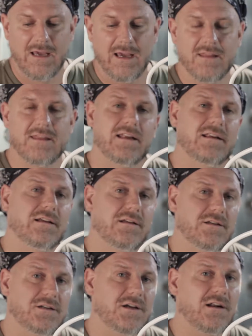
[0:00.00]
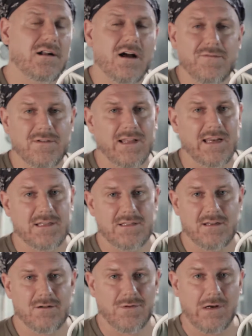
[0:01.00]
and then shut it off and let it
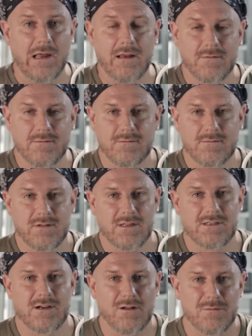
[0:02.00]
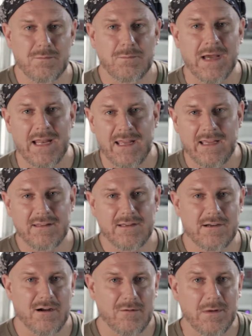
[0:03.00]
sit overnight. It's called bedding the
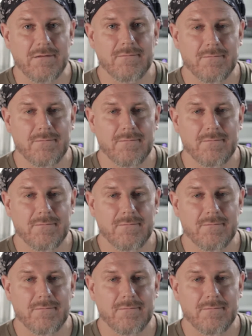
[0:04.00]
carbon.